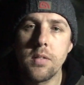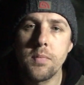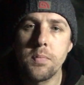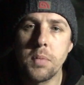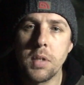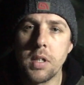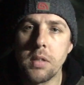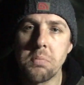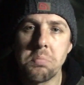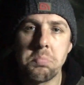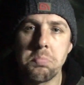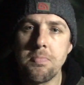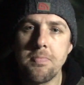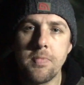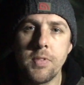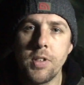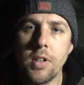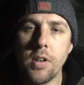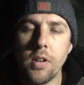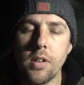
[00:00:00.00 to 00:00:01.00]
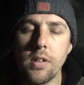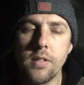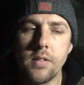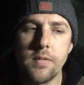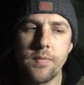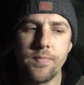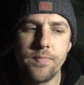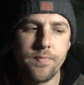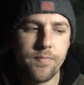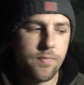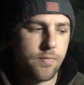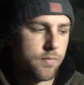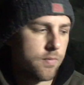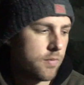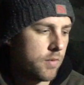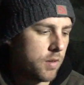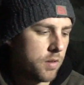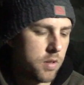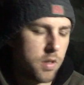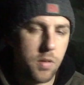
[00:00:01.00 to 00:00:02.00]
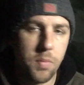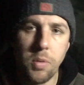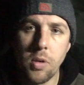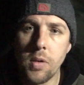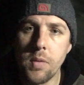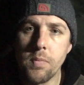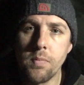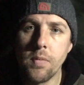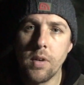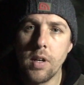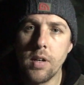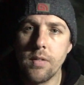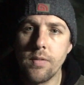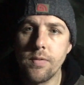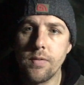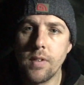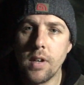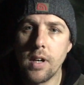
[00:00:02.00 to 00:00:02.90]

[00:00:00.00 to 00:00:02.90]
but not to the point of